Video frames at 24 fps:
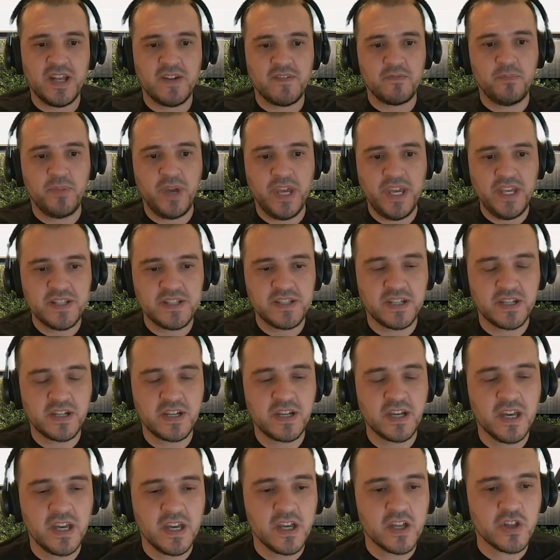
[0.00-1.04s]
enough basic
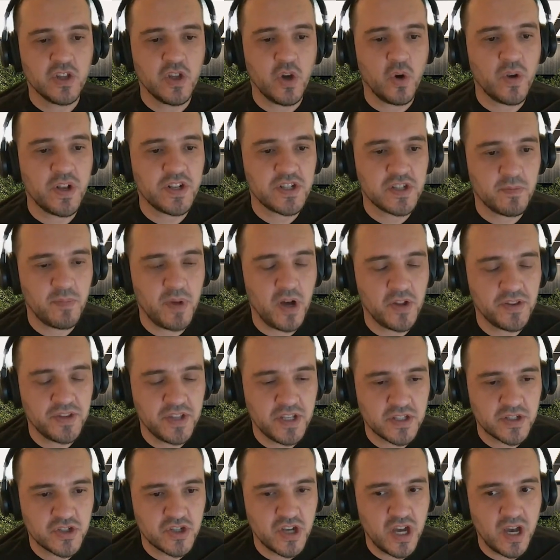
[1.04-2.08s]
knowledge about
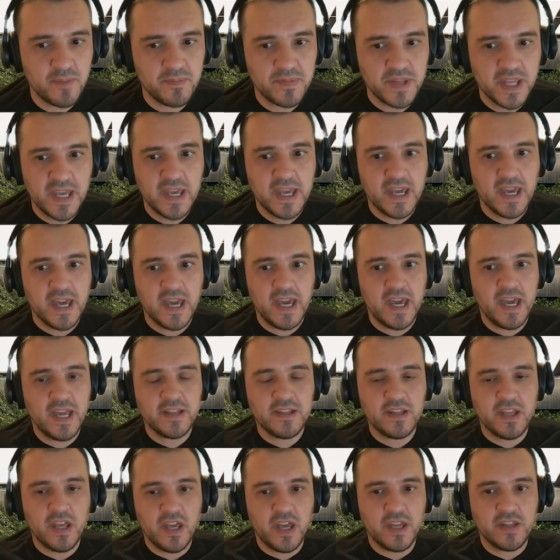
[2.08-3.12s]
this job.
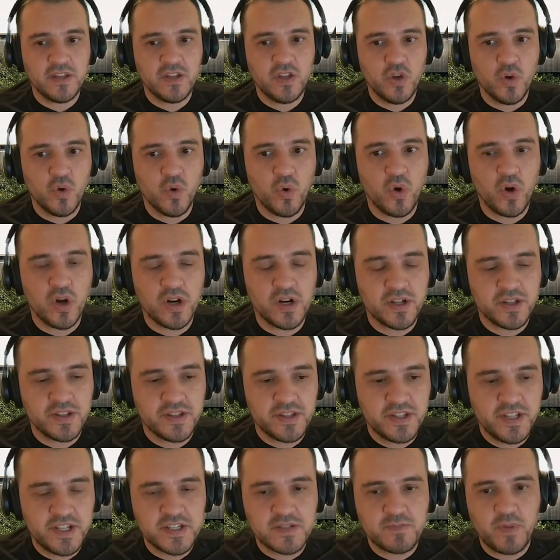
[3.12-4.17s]
And, and you are
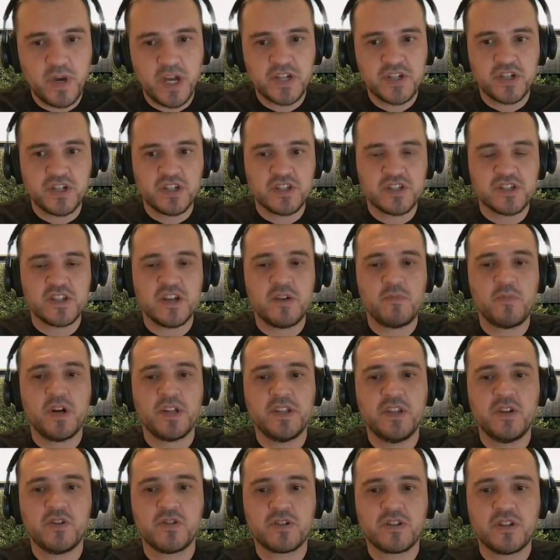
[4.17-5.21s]
dispatching
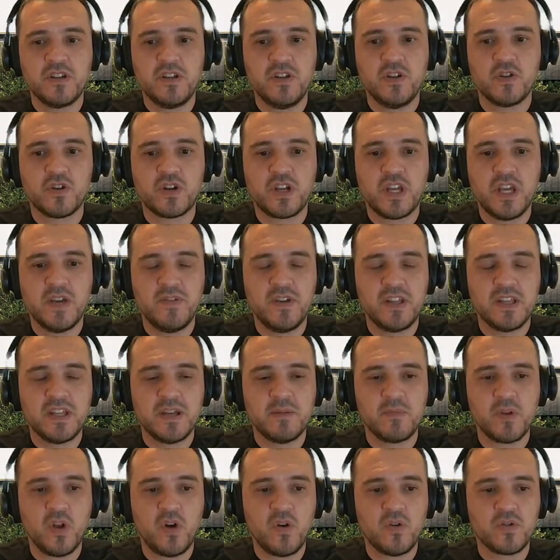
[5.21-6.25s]
someone, you're, you're giving
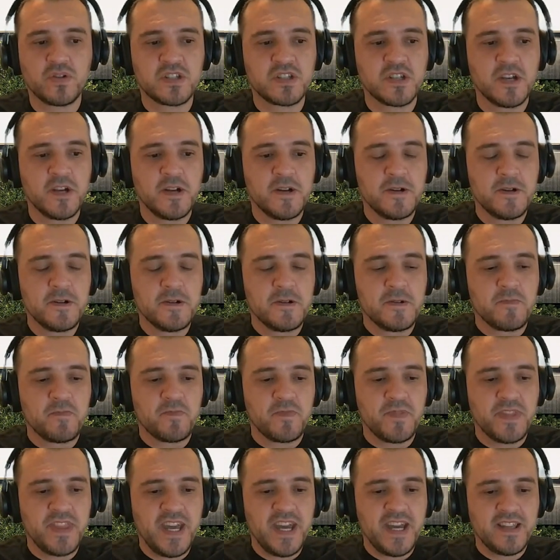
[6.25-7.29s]
them loads,
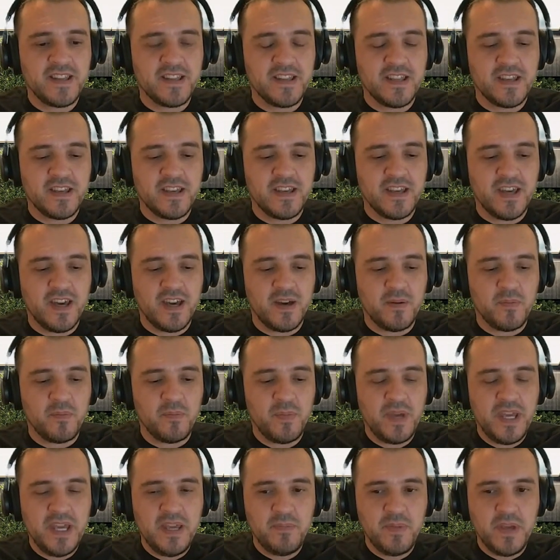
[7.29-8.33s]
then
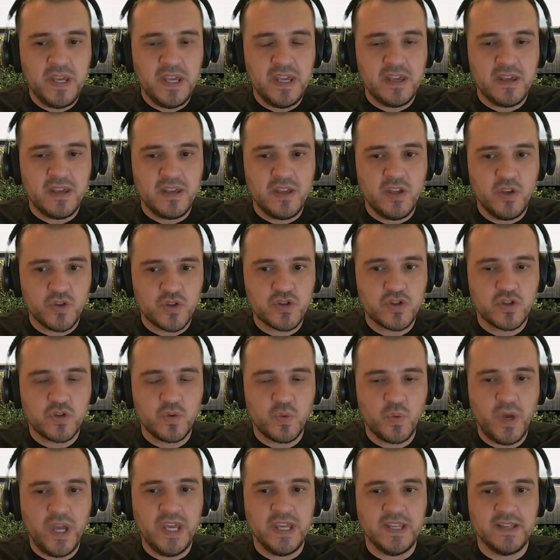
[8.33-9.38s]
maybe you should
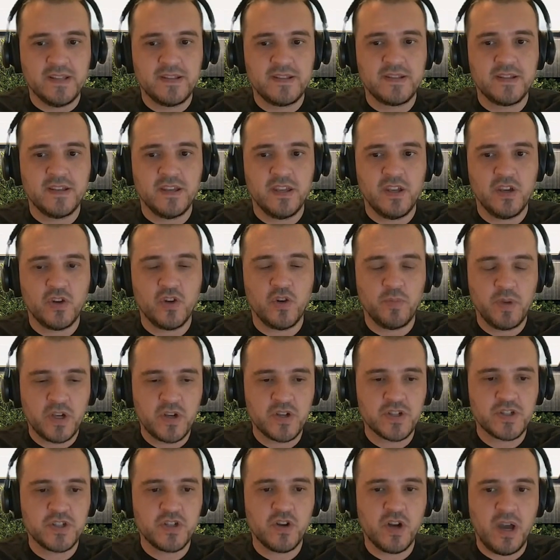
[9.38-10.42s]
wait, you know,
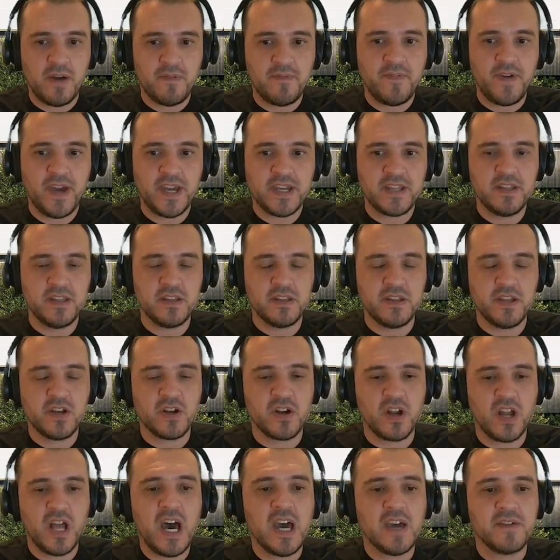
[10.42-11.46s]
because you're affecting their
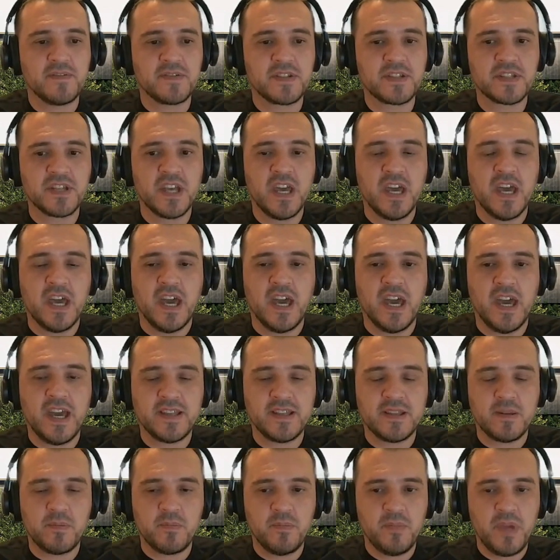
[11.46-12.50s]
lives
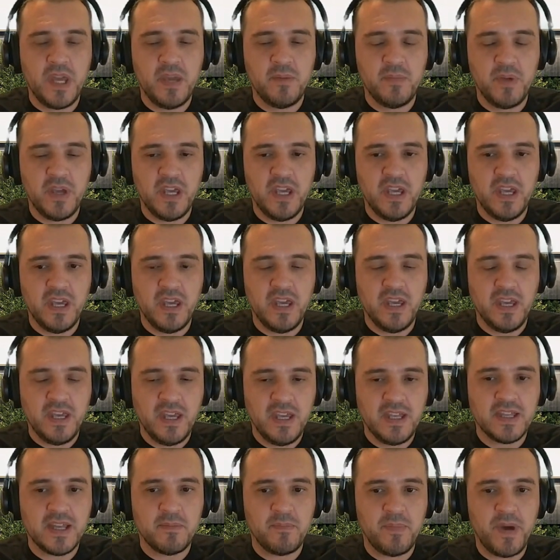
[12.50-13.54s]
and maybe
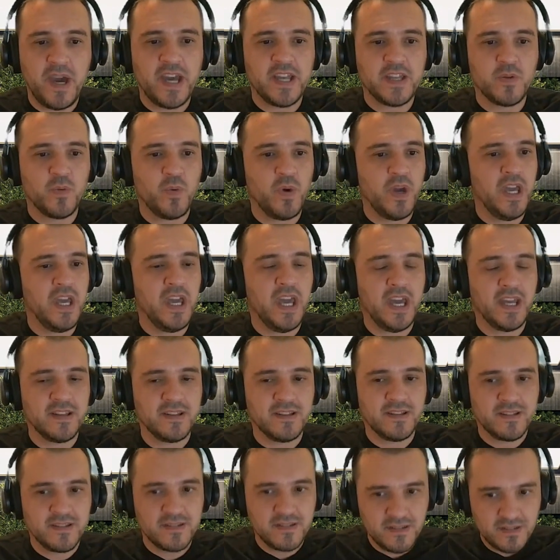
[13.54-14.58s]
in a bad way.
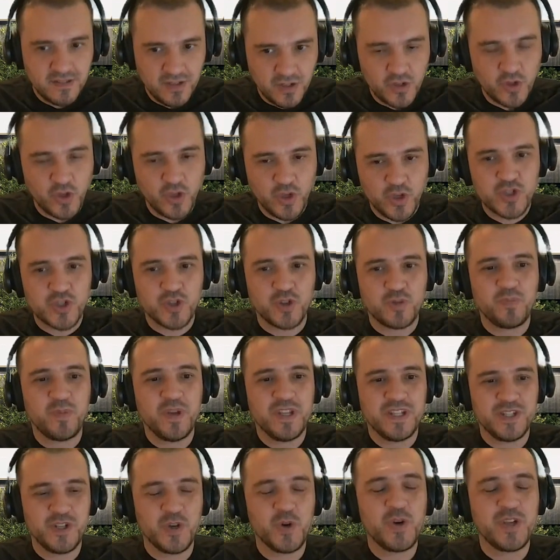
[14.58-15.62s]
And, you know, you shouldn't
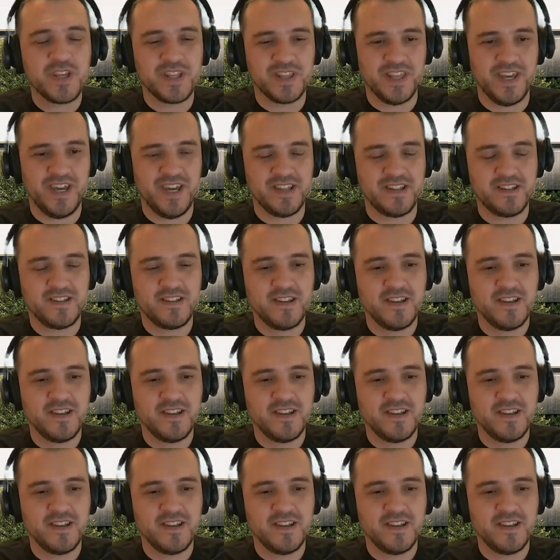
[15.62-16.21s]
be doing that